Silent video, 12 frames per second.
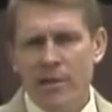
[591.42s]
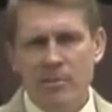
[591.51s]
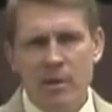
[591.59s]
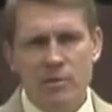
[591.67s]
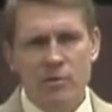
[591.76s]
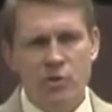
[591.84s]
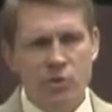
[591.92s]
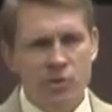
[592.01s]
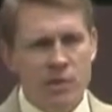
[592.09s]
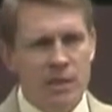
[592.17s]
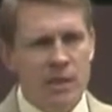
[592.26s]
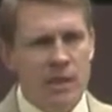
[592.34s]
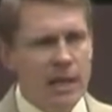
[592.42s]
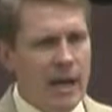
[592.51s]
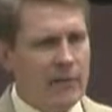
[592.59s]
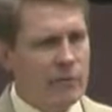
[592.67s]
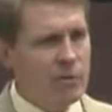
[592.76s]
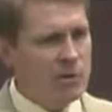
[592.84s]
Why don't we let the mother choose to
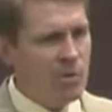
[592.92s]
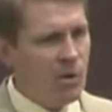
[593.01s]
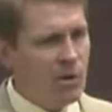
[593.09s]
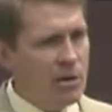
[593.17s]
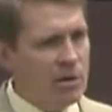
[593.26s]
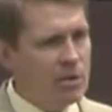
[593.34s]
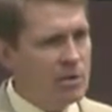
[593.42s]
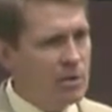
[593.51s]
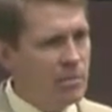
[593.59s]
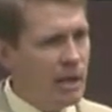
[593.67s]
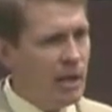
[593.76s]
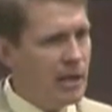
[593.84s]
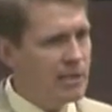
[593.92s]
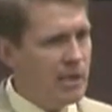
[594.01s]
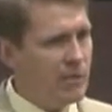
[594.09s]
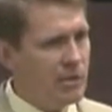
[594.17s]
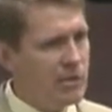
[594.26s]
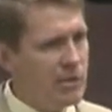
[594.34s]
kill it after it's born? Be
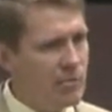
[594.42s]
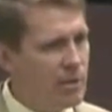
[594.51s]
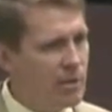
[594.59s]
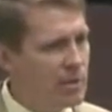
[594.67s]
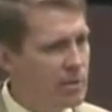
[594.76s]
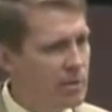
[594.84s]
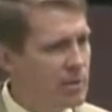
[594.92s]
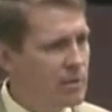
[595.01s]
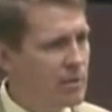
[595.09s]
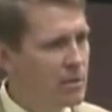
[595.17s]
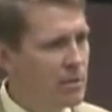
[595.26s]
a lot safer and simpler.